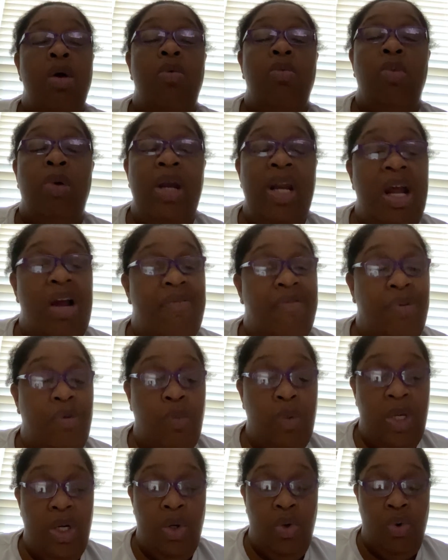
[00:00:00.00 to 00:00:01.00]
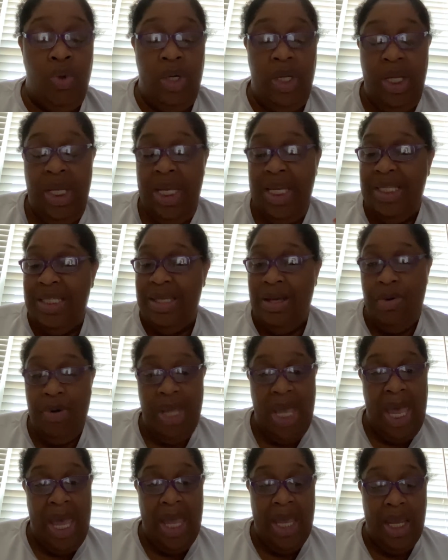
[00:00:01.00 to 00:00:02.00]
Whatever went on, it's
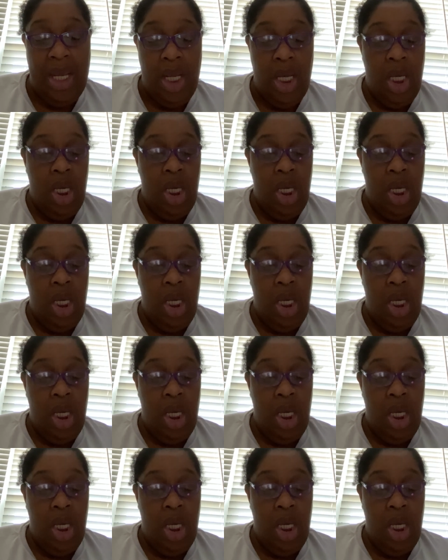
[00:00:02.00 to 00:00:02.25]
okay.